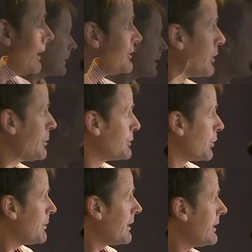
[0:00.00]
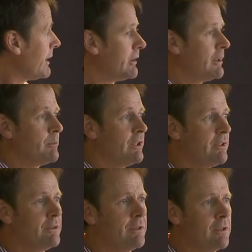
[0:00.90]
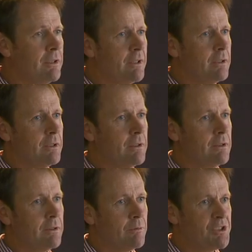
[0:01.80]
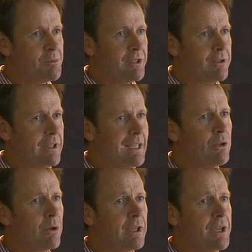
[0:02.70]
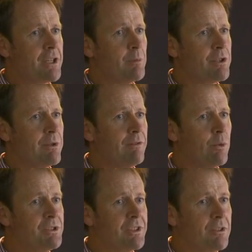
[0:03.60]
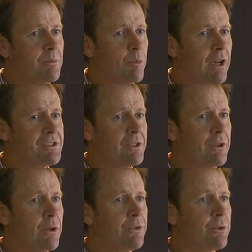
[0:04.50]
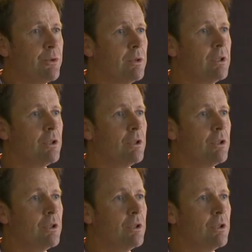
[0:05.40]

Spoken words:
And so we talk about that in respect of the elongation which reinforcing bars can go through.